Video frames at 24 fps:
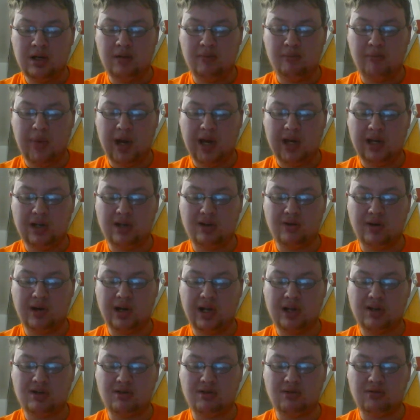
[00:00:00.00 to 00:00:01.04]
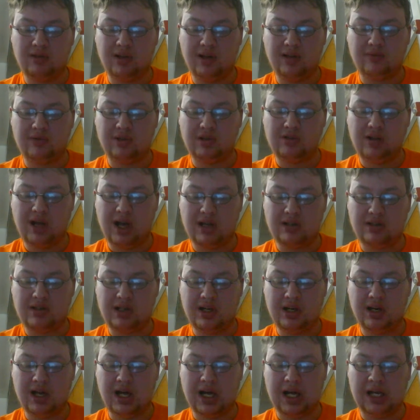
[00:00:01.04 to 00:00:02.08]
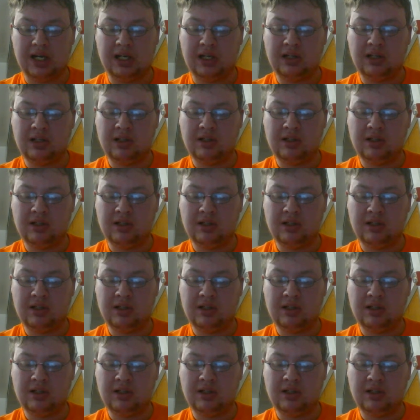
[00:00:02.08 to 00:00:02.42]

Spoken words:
Many critics who loved The Last Jedi,